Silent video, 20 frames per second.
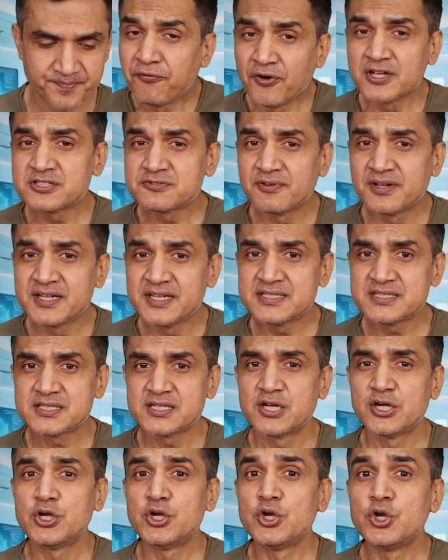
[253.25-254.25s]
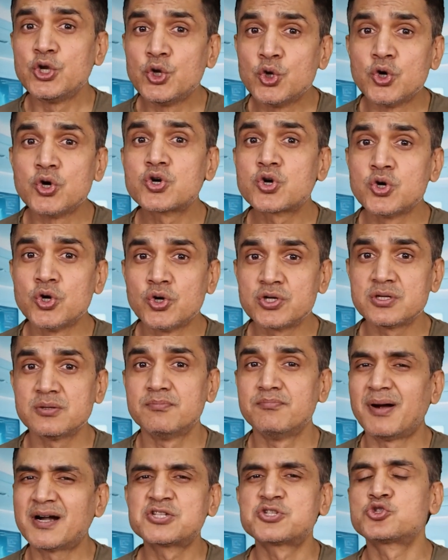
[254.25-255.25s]
First one is no code
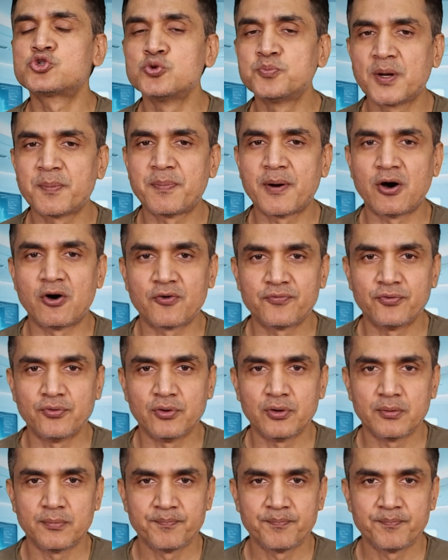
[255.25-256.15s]
but super powerful.